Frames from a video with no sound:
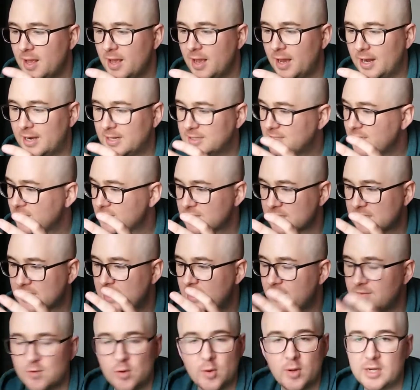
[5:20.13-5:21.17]
and it doesn't
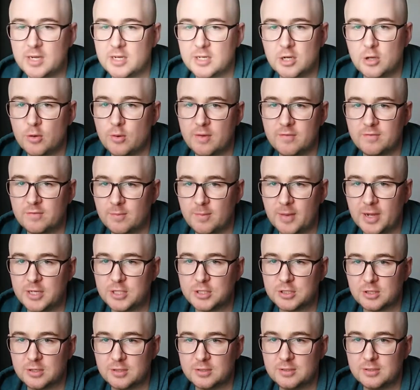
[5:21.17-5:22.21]
give you any new
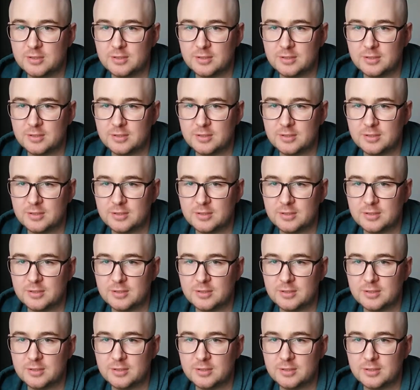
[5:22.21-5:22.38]
information.